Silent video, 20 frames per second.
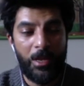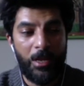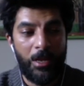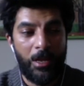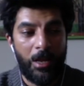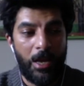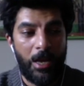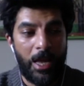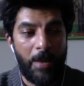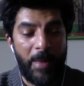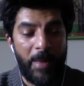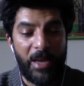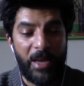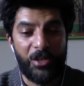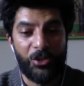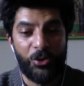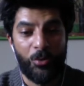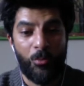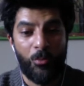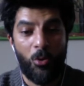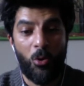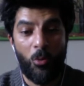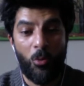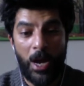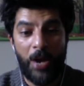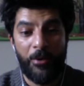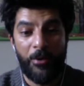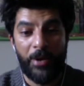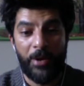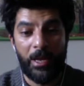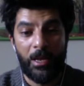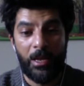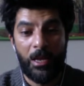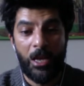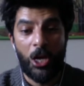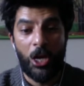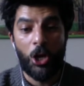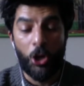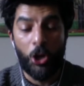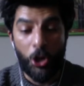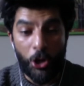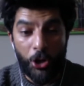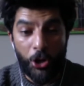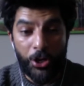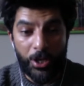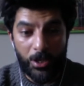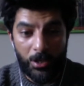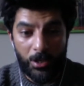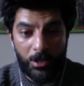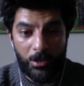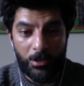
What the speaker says: it makes you more wary, good.